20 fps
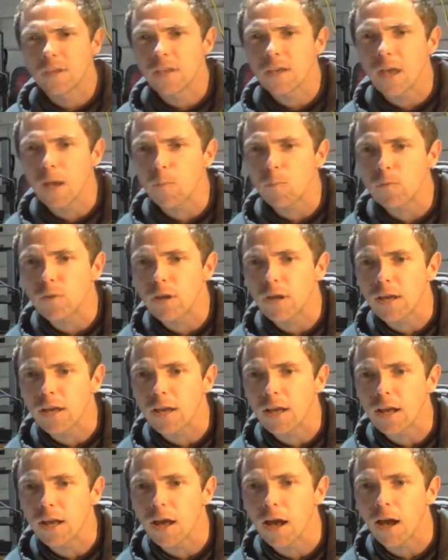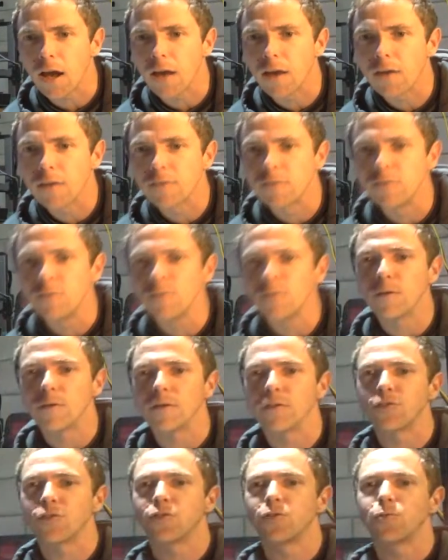Captain Canuck. Ugh,
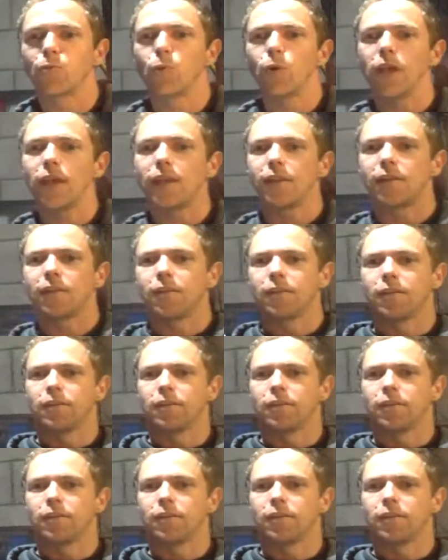sweet.